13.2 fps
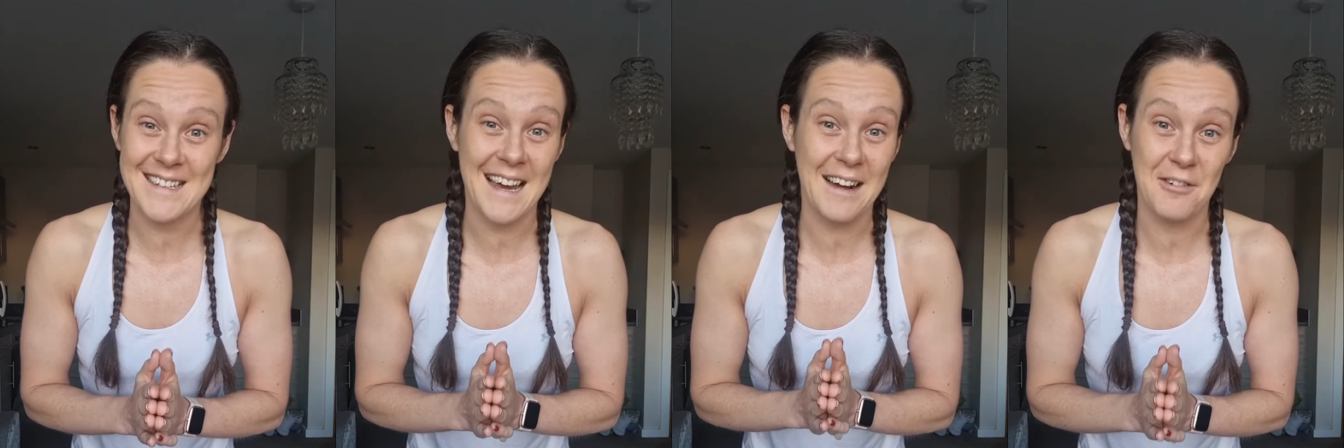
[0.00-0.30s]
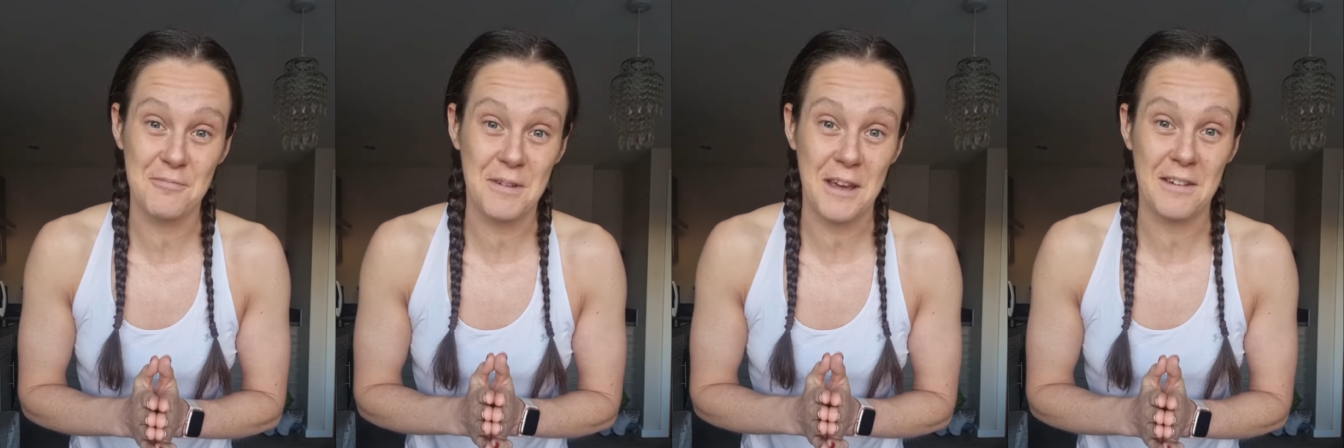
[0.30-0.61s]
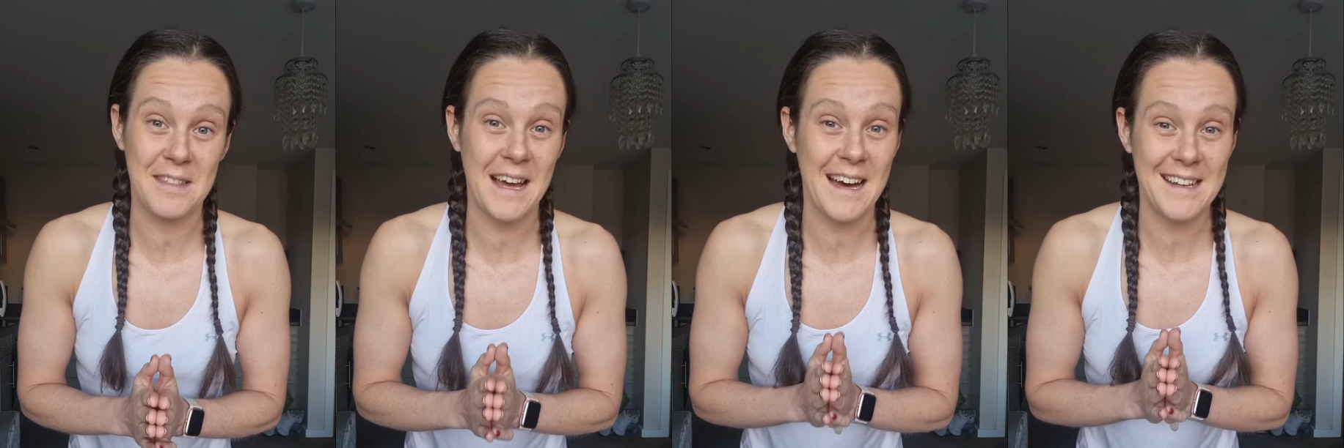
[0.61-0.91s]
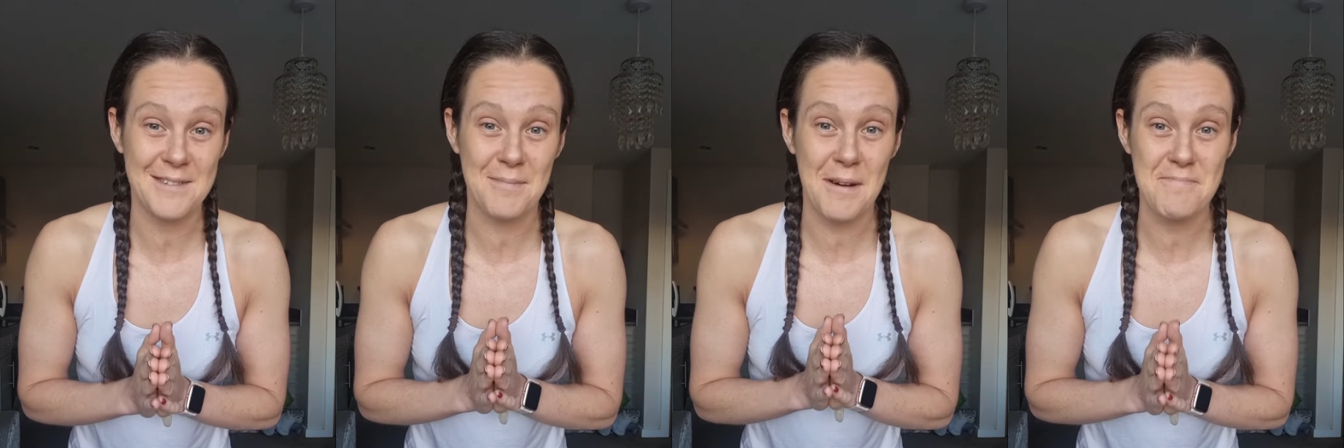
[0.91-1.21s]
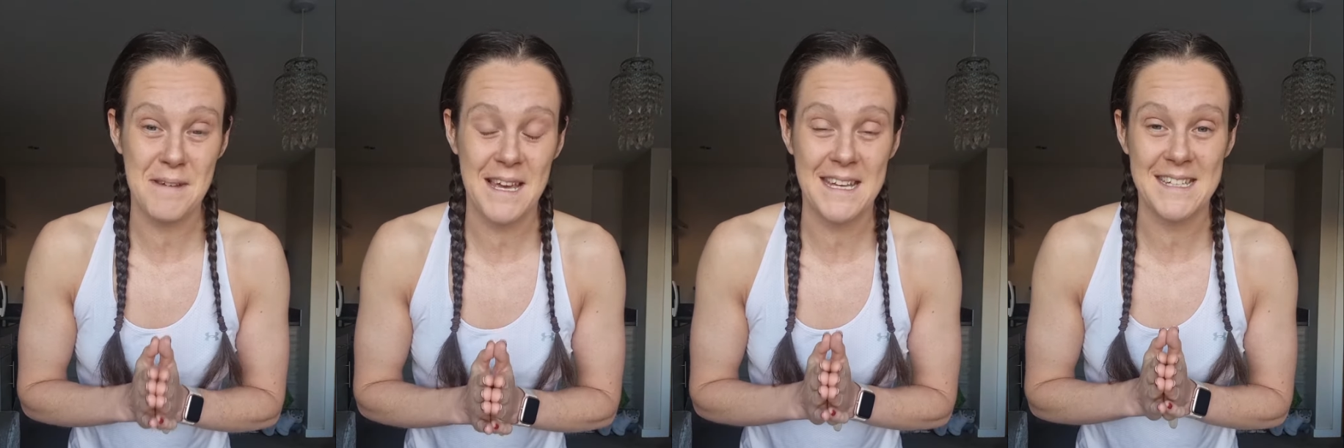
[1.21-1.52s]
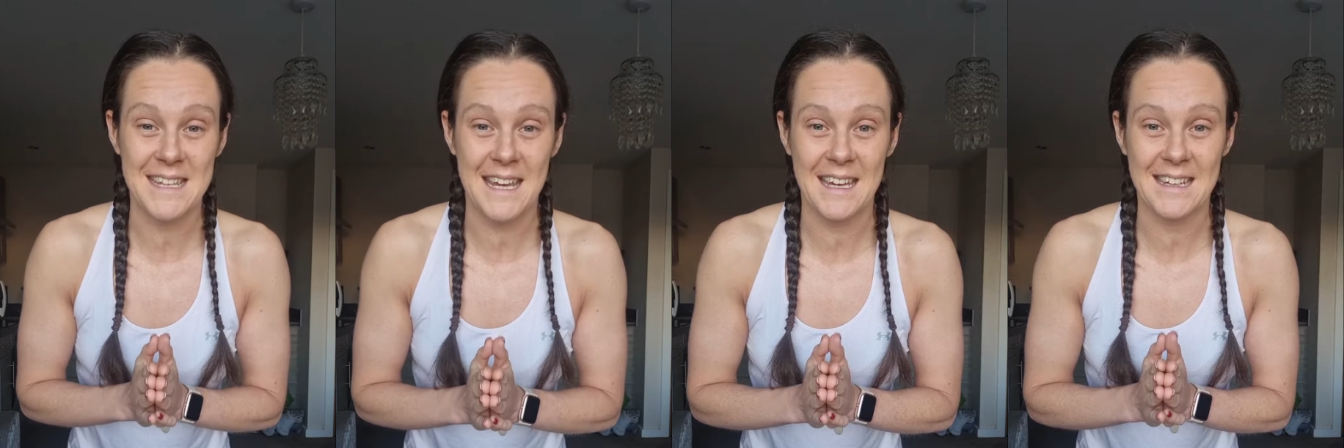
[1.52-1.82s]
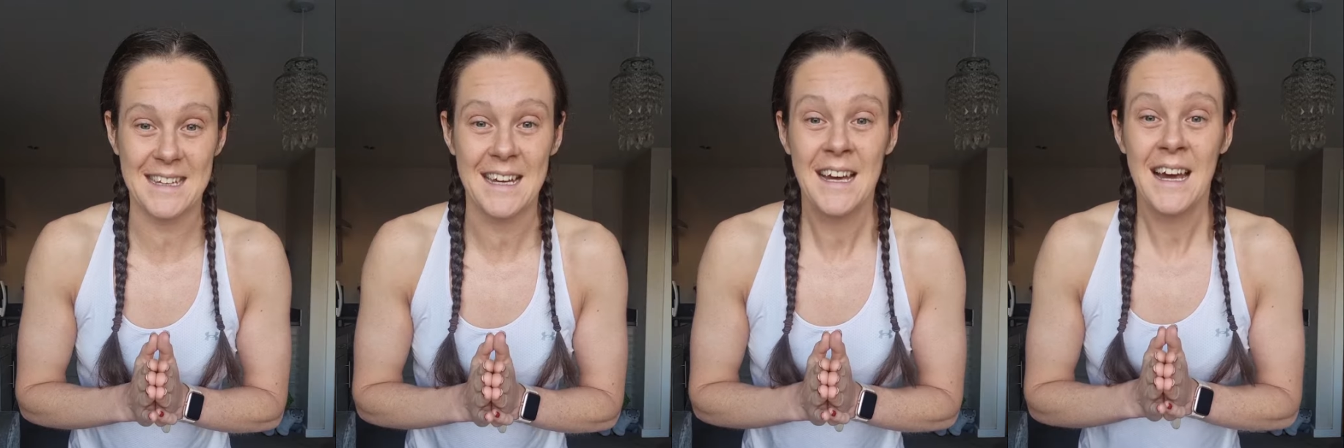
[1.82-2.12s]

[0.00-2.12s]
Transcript: to help you. That is my biggest thing.